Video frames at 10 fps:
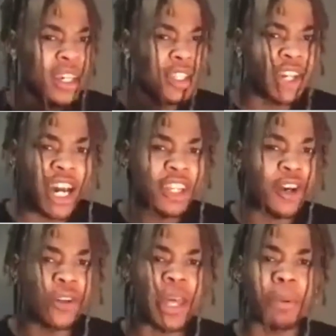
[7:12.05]
an
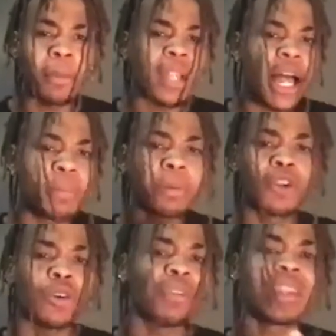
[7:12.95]
unknown that a lot of people
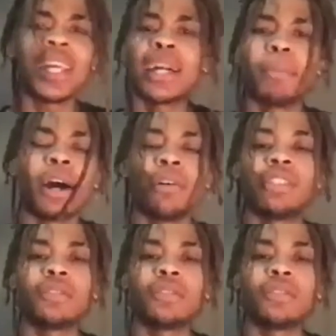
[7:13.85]
don't even think about